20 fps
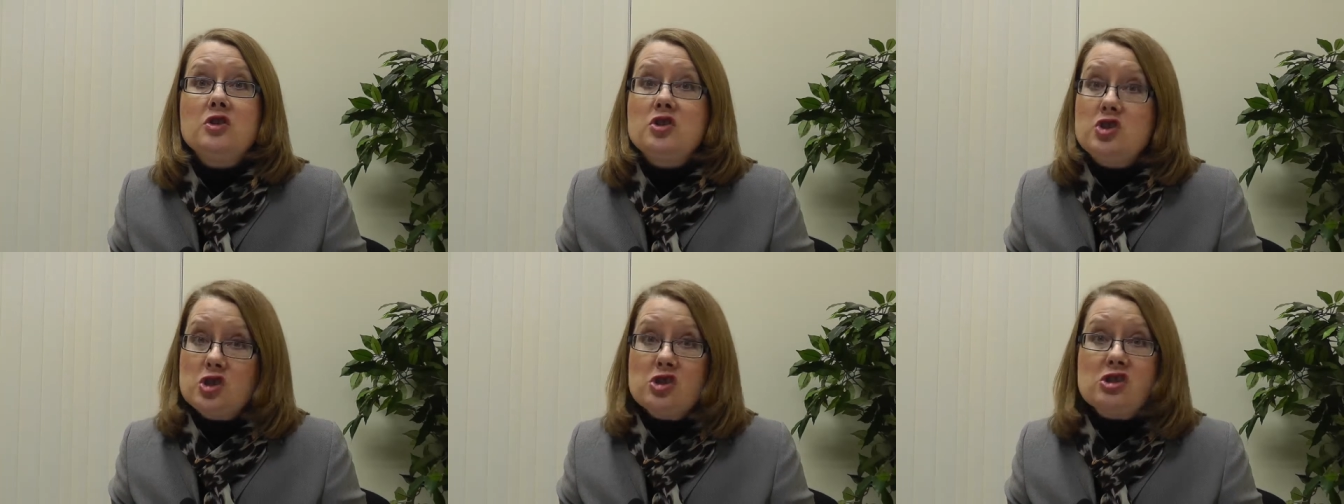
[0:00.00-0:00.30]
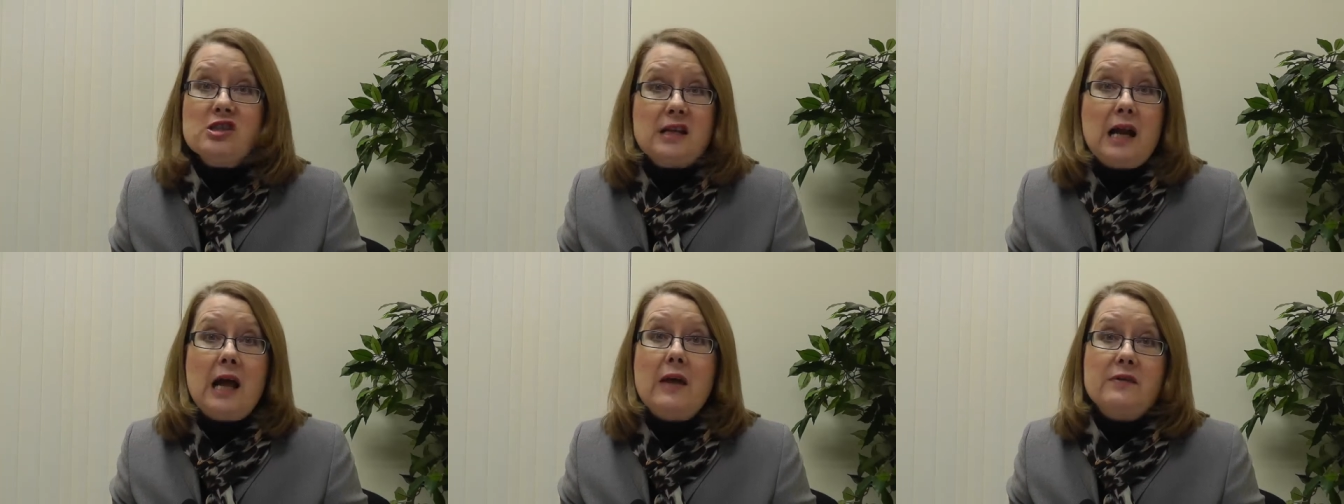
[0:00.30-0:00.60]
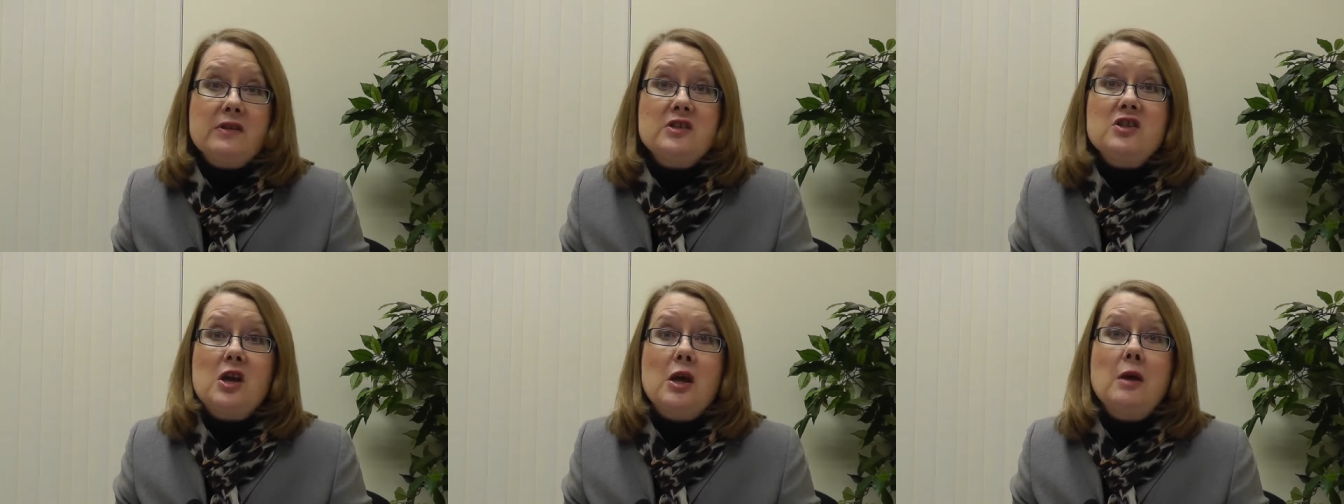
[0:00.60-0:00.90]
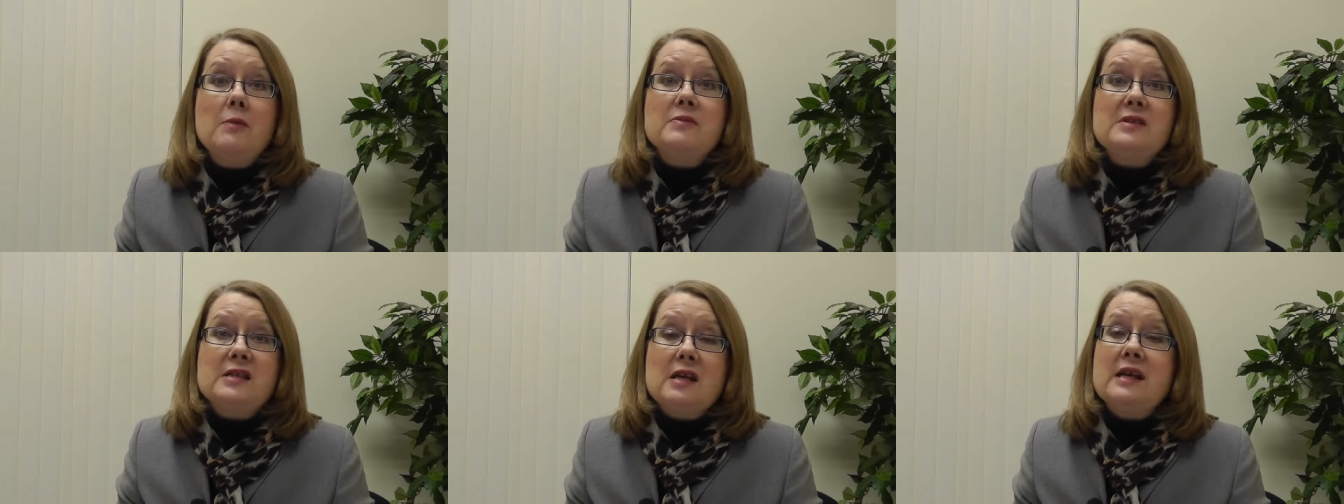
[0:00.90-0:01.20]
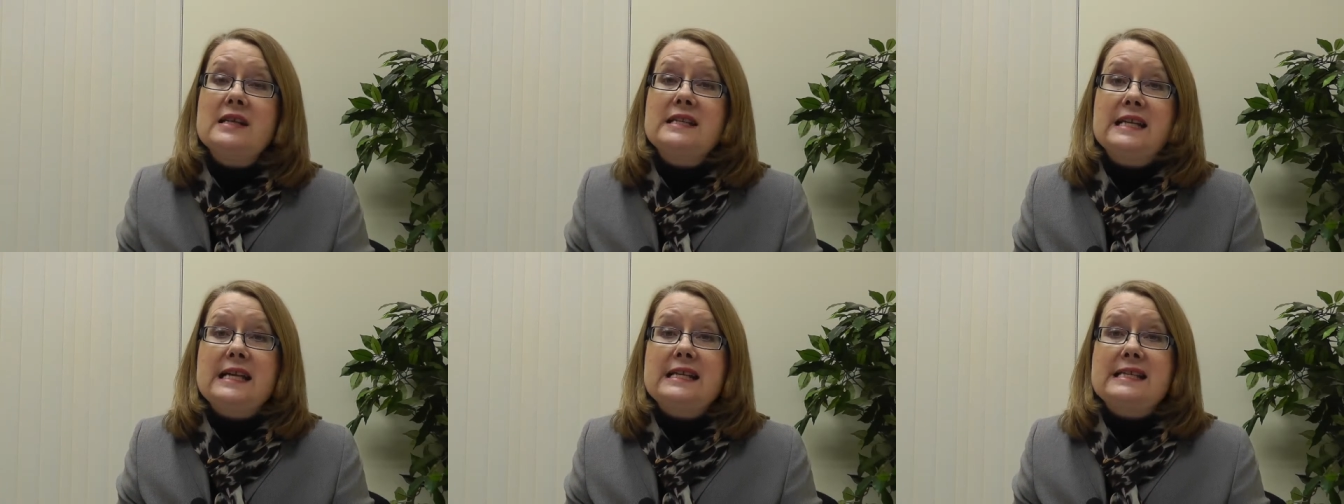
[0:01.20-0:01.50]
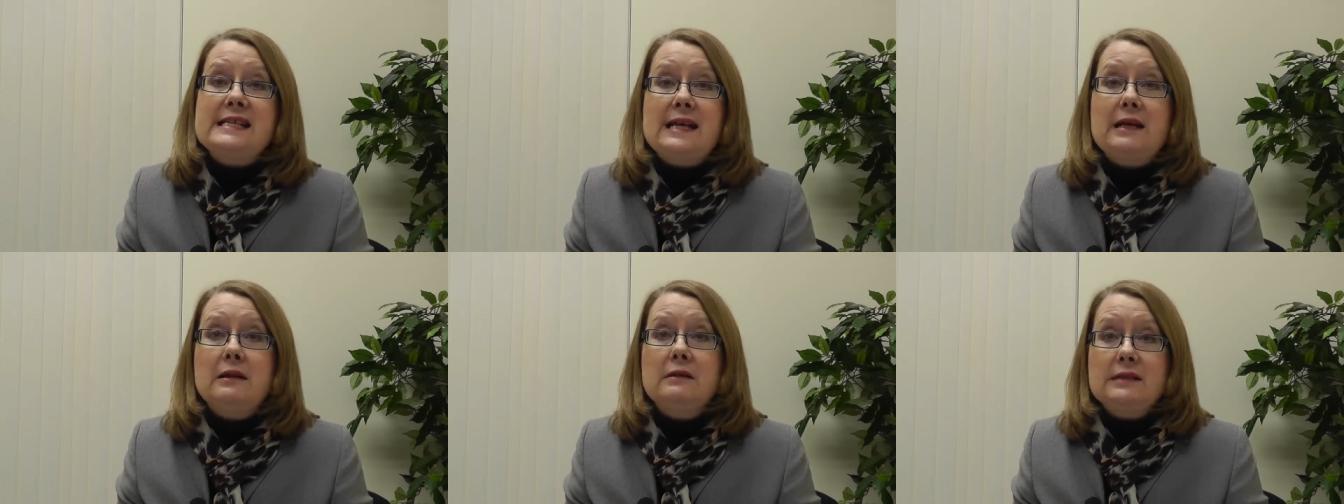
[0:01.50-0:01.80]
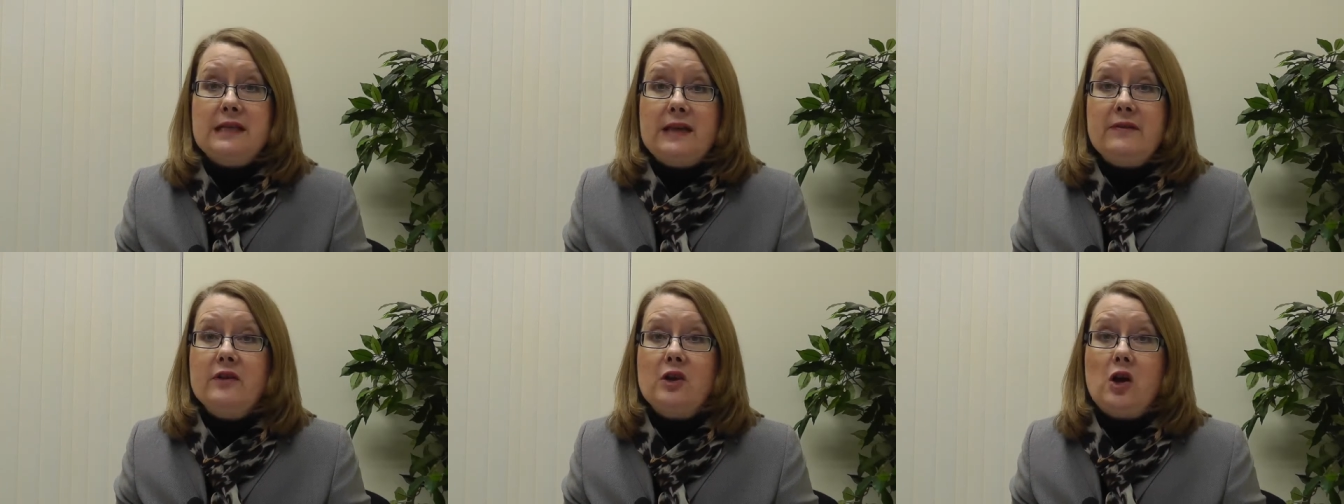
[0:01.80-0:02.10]
just like the terms that are
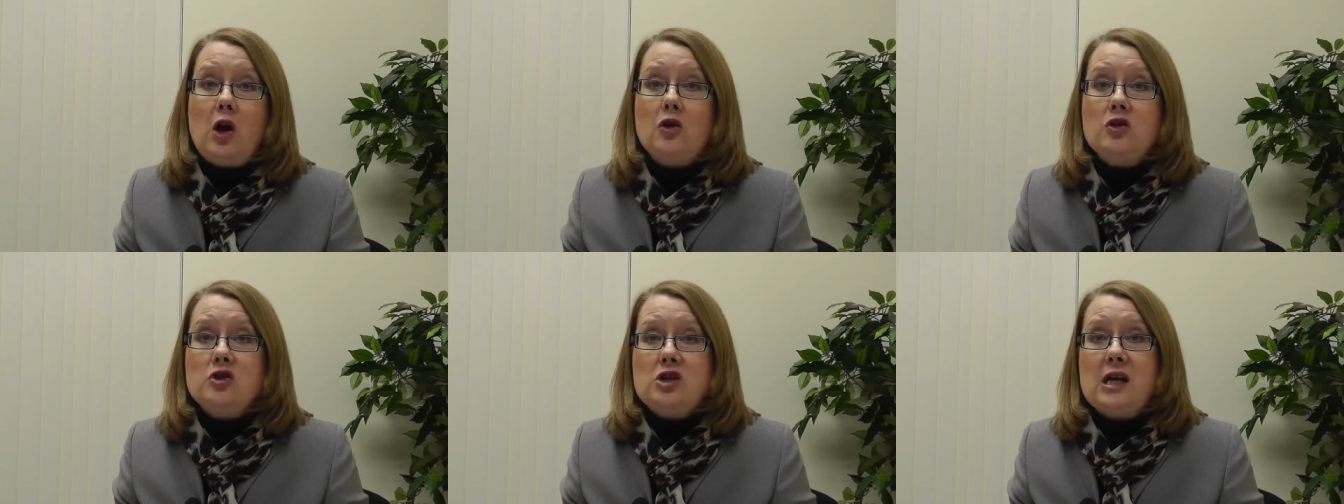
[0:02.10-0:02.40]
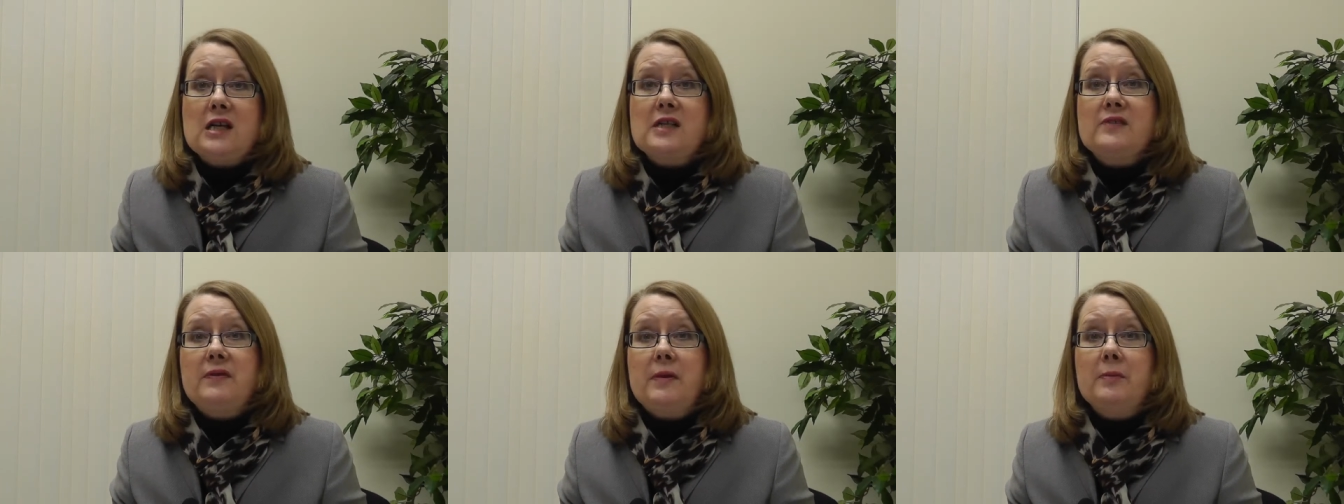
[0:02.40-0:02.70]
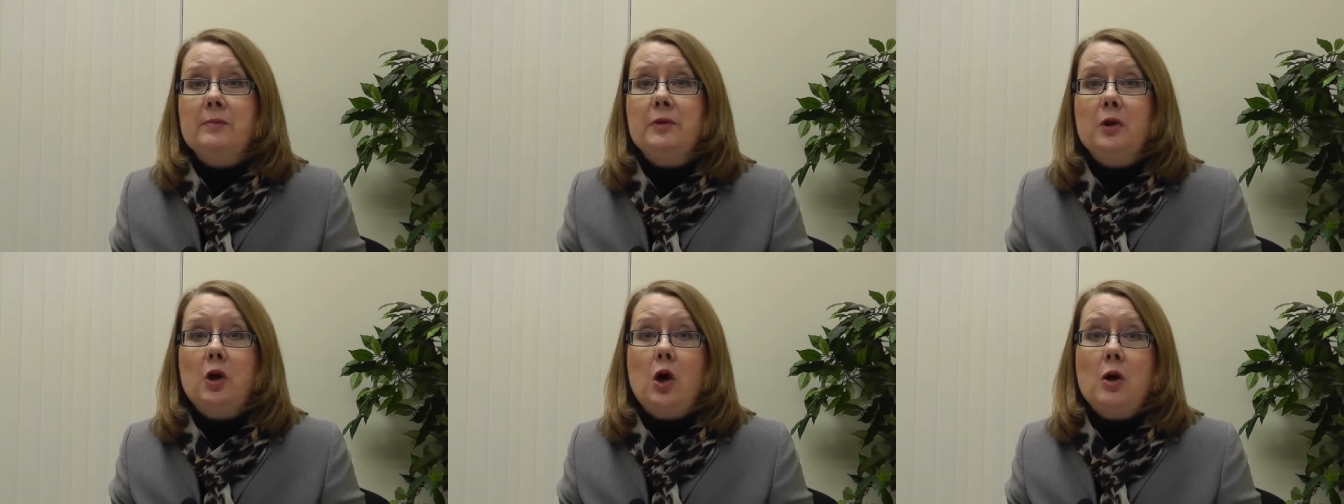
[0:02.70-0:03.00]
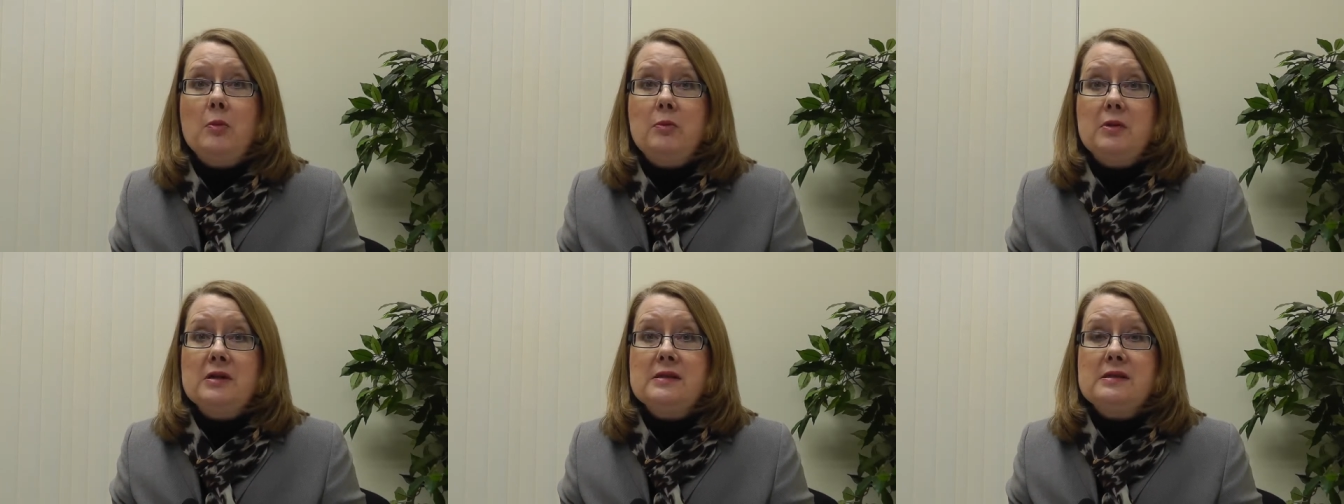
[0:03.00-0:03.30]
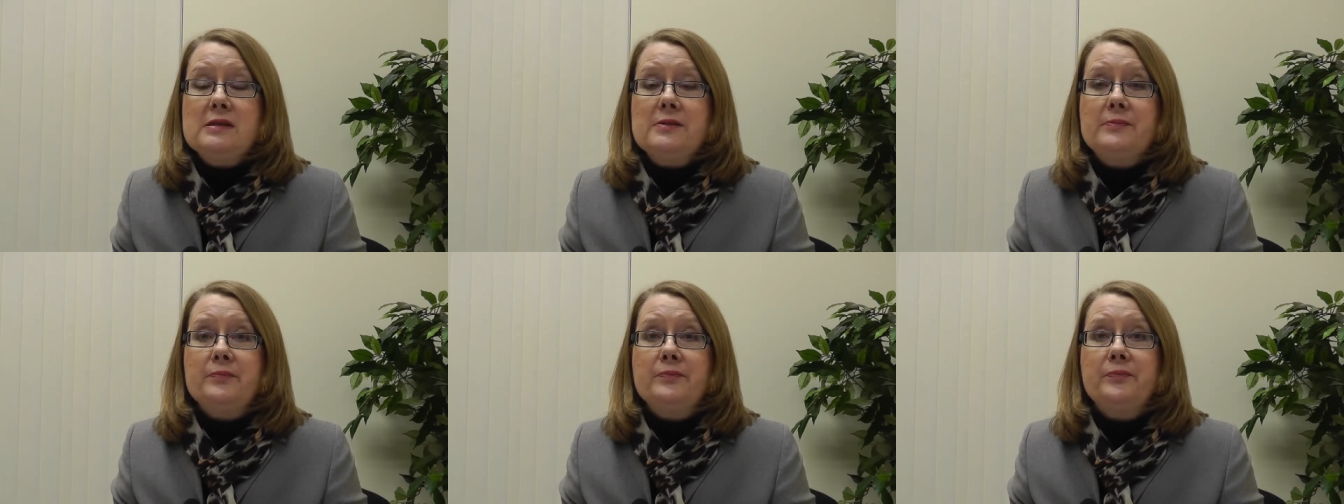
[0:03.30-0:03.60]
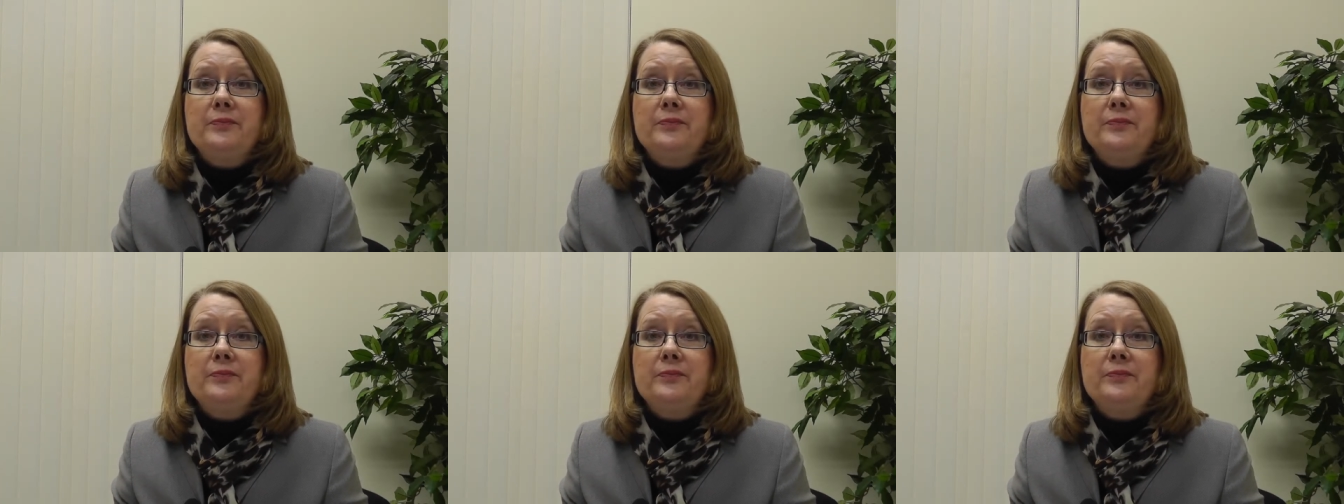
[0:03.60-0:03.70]
detailed in the contract of employment.